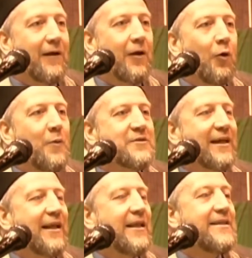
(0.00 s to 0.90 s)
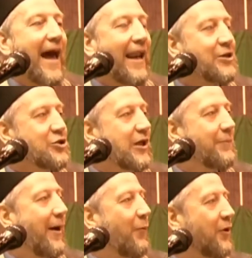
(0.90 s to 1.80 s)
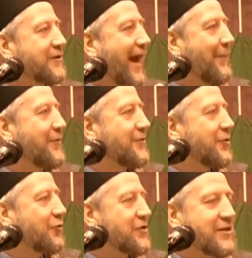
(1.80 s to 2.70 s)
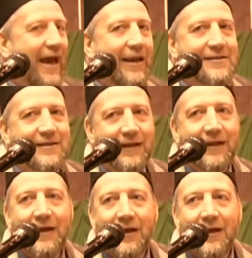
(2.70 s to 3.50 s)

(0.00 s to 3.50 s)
almost like an analogy about what's happened to Christianity,